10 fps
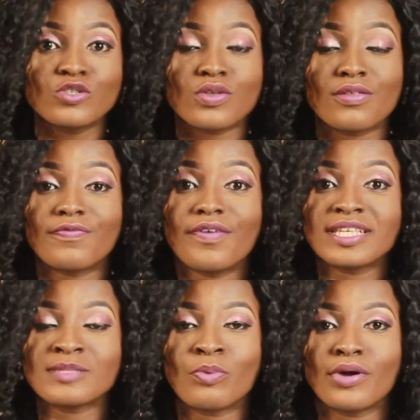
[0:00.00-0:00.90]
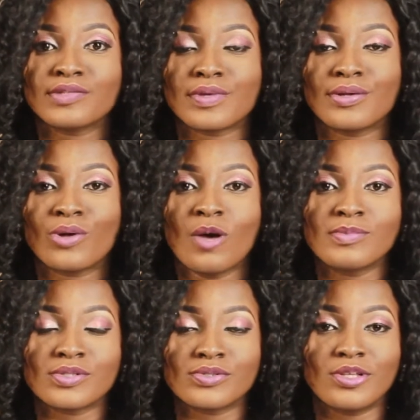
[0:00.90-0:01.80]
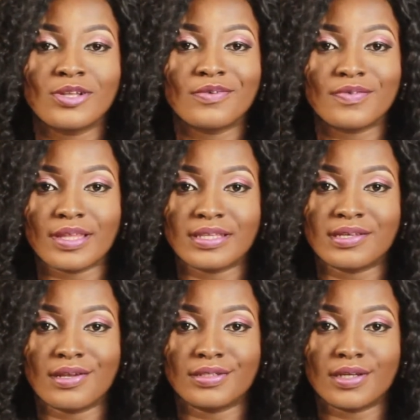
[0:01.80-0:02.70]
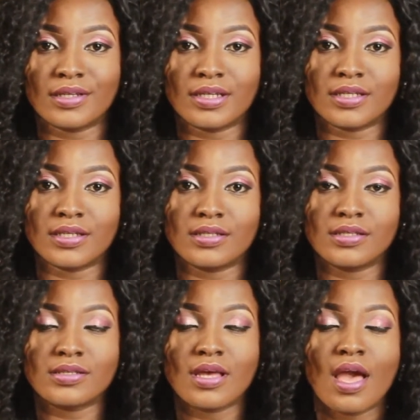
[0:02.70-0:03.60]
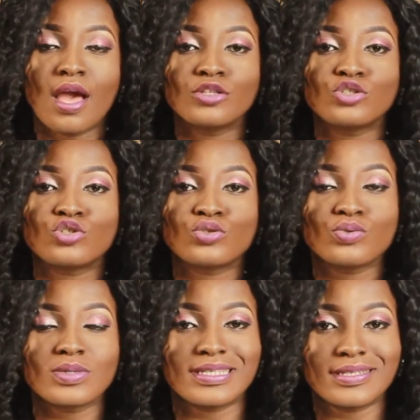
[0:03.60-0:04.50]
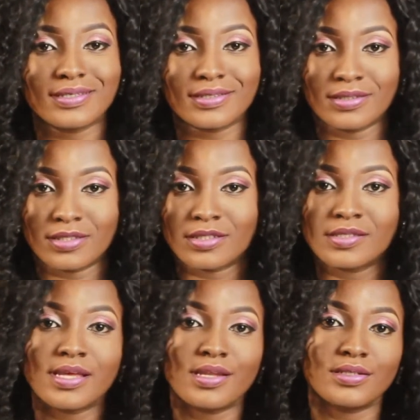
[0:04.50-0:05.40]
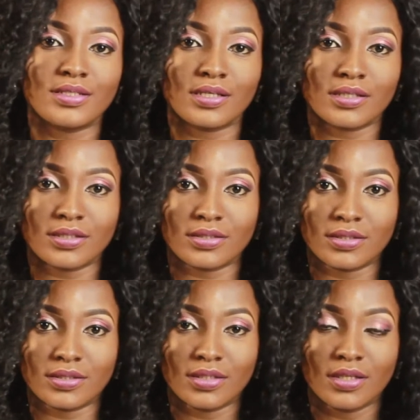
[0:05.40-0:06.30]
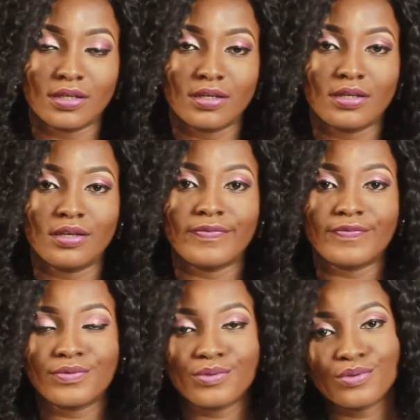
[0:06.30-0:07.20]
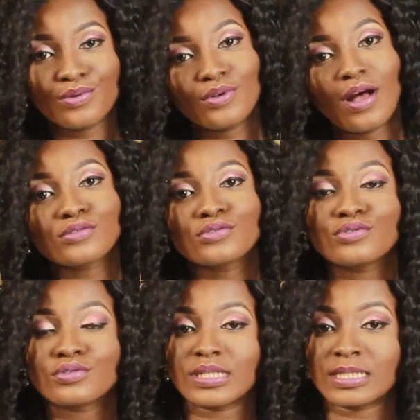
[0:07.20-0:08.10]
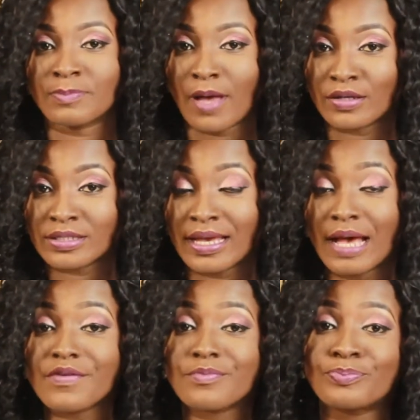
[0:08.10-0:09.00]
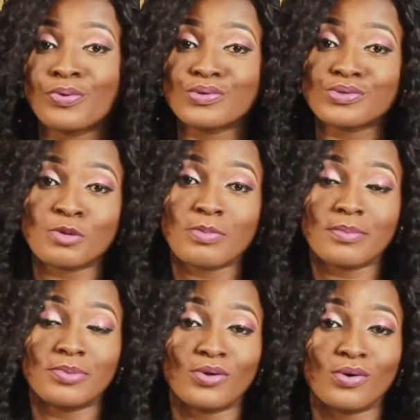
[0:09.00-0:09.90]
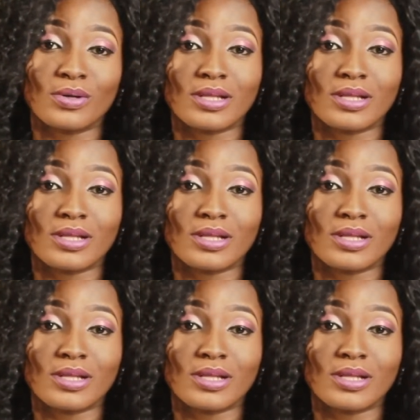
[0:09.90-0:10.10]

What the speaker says: So the first point when it comes to loving intelligently is choosing intelligently. If you don't know how to choose a spouse, I have a post on my blog,